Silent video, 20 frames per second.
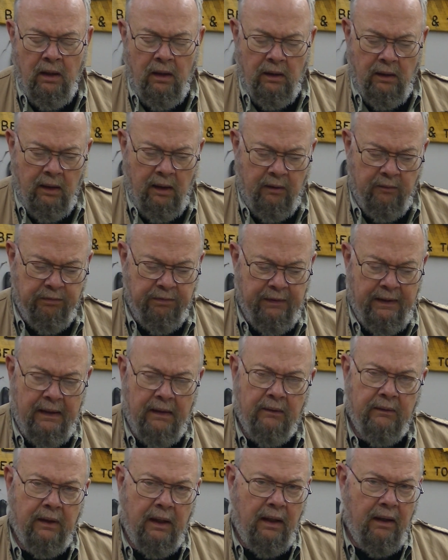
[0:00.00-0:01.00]
they
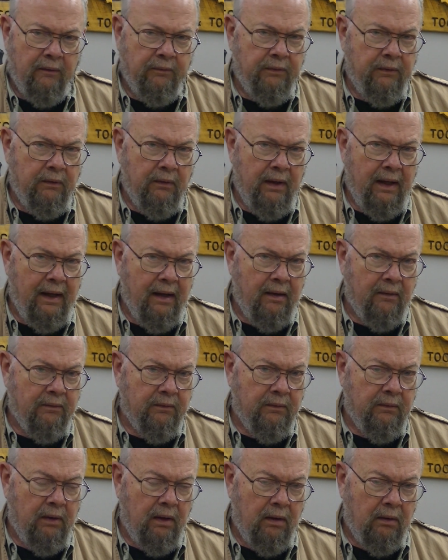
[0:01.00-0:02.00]
found that if you have
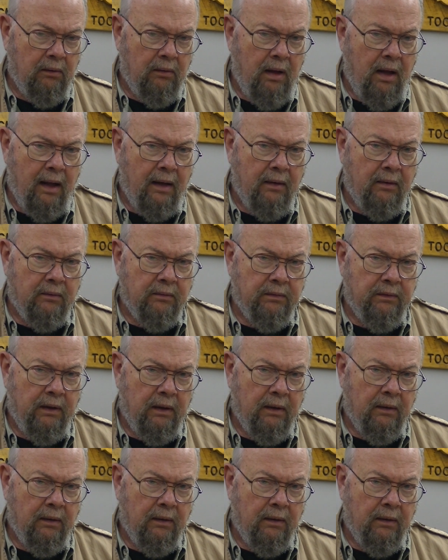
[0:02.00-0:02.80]
a lot of